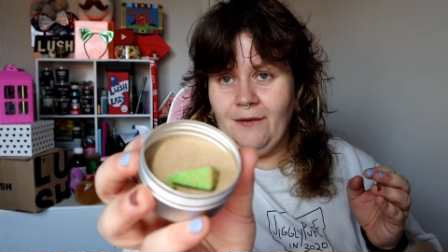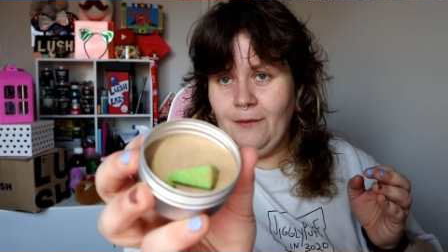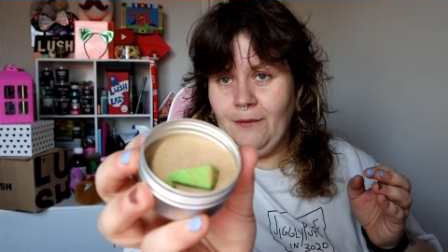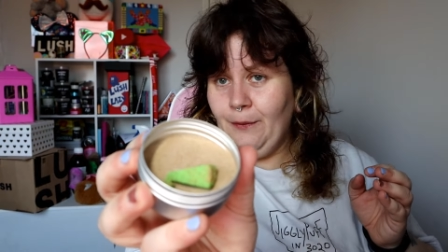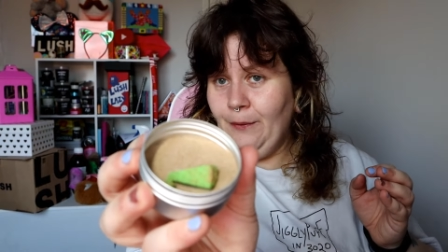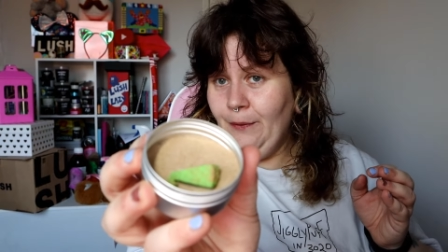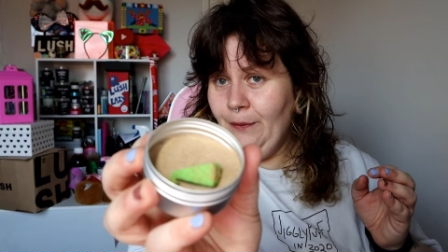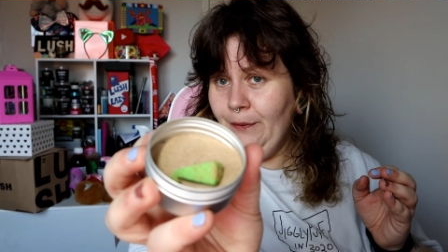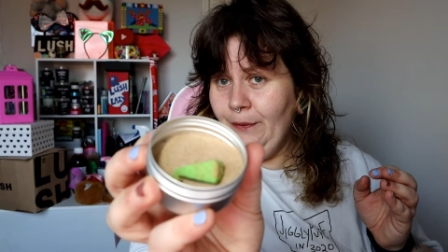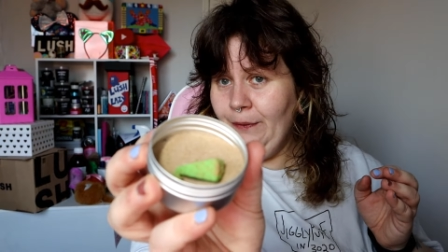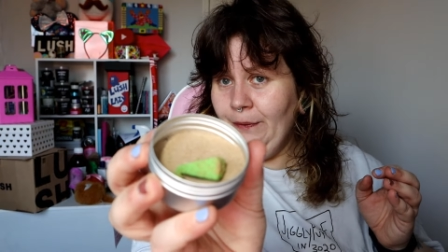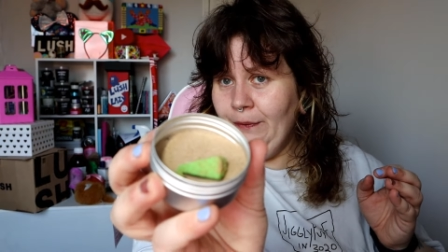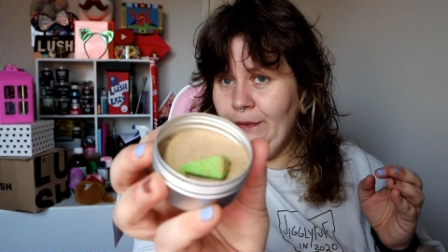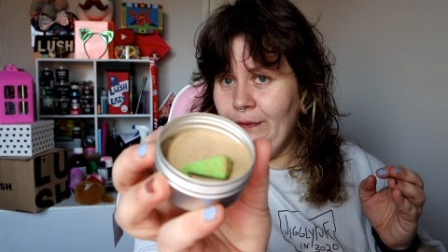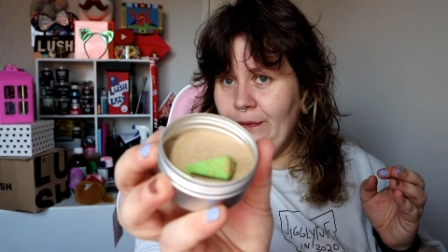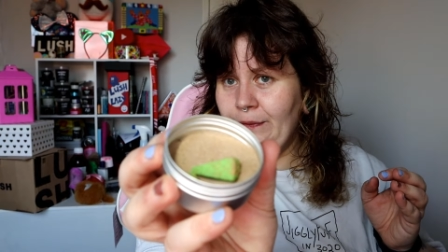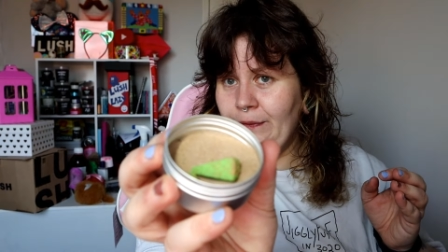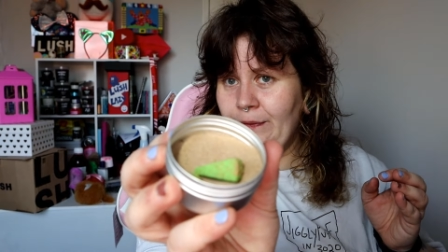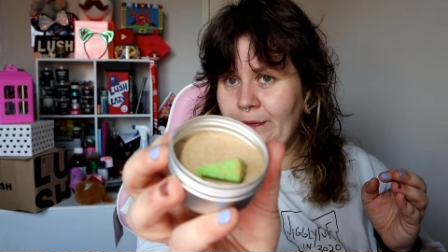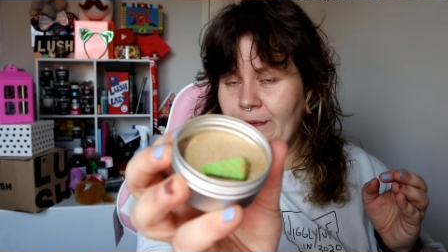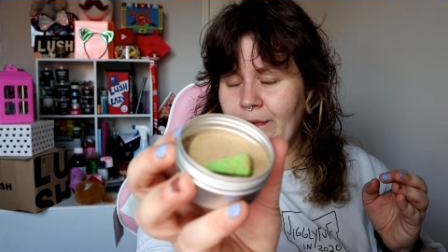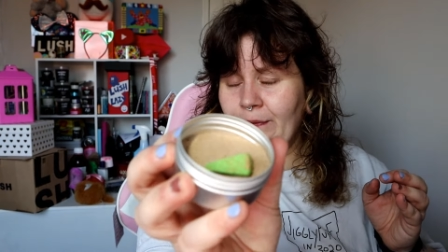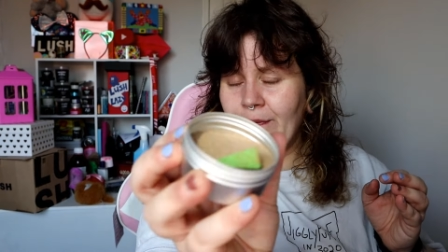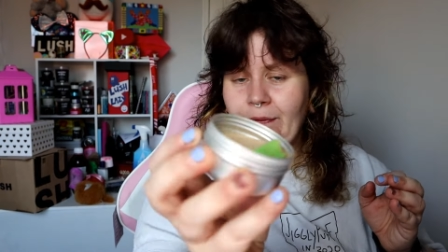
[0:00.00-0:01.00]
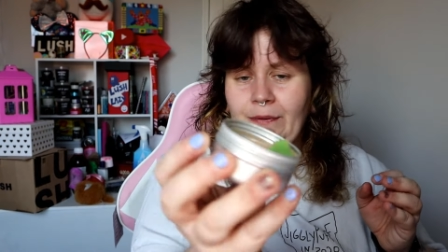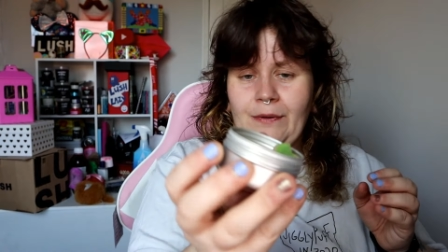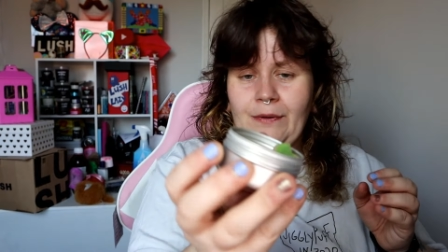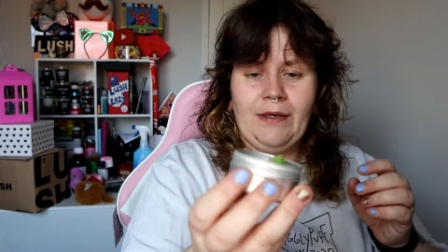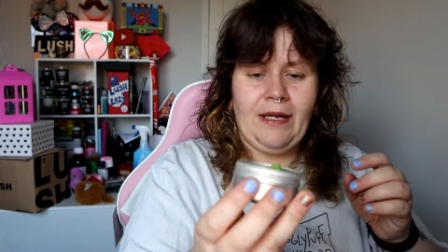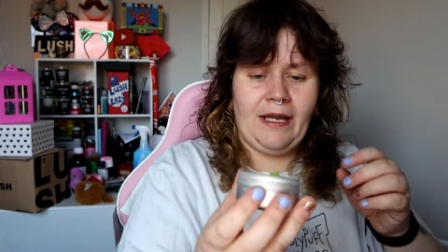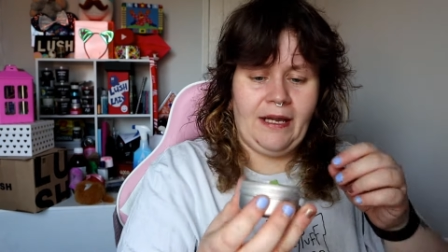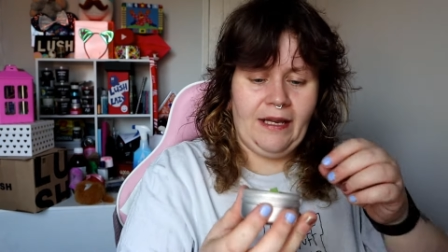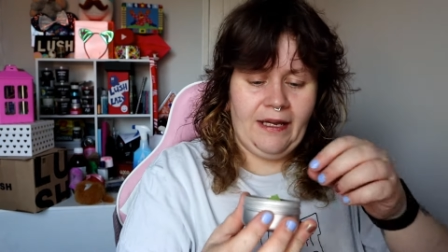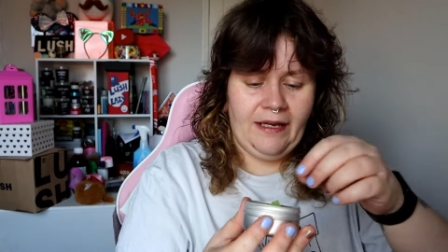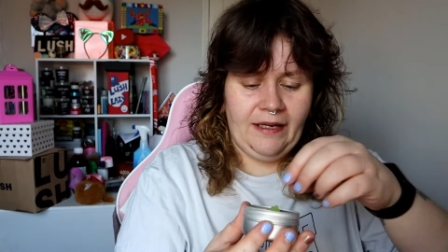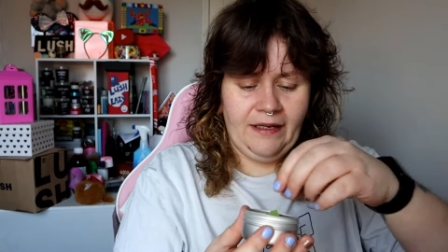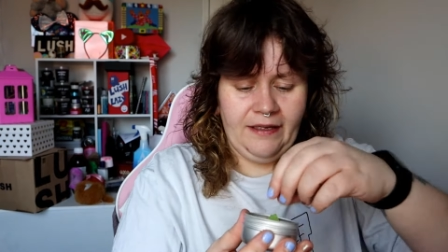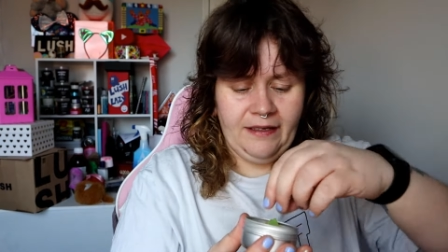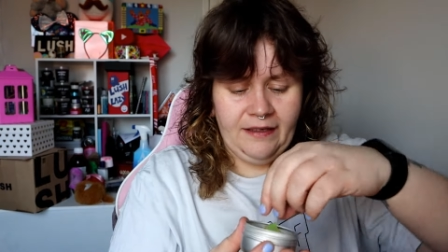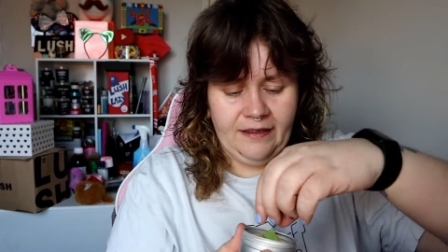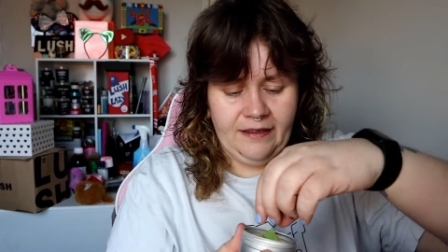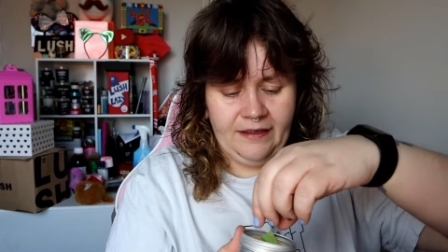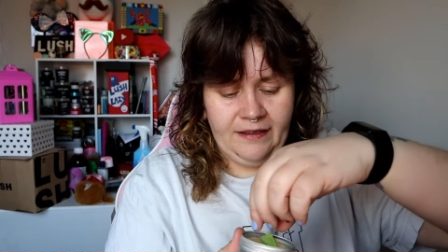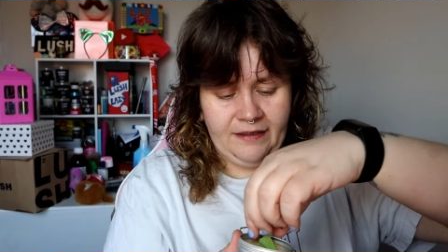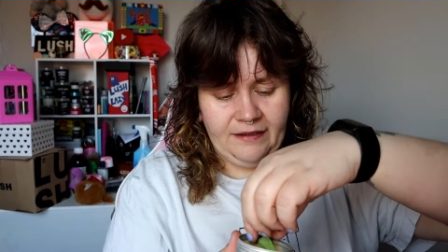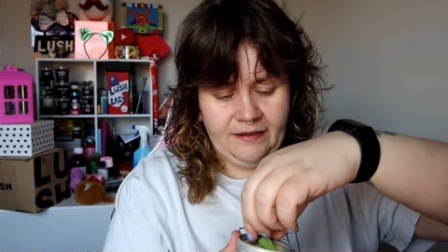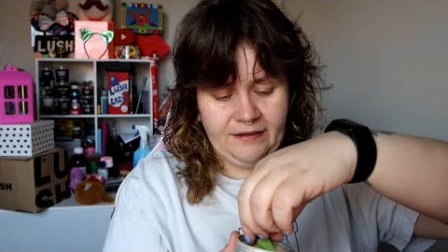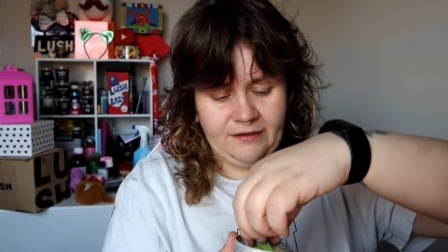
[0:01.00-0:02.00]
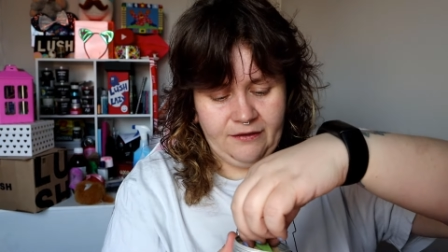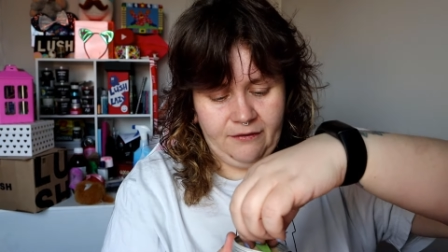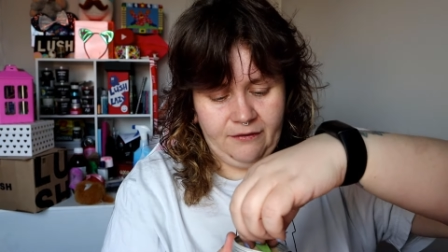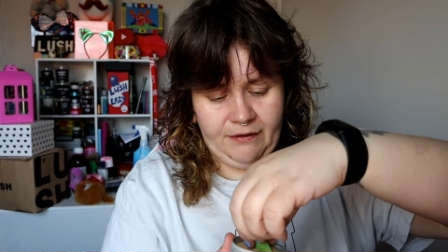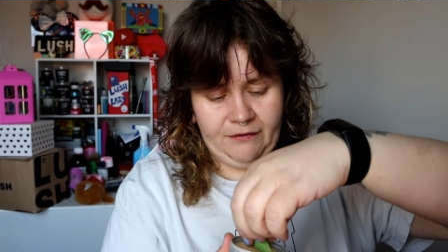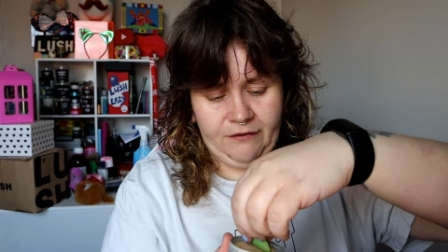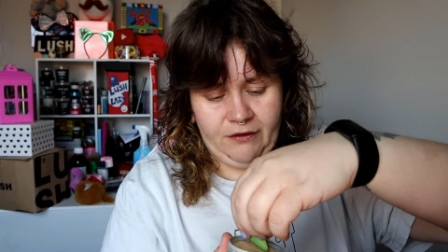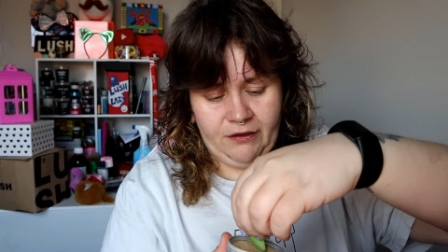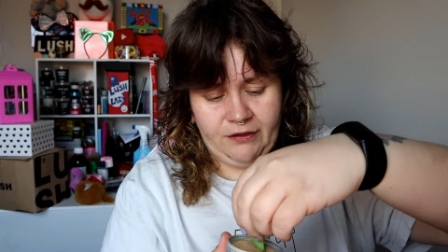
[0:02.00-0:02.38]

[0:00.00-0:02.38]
Ooh, okay. So we've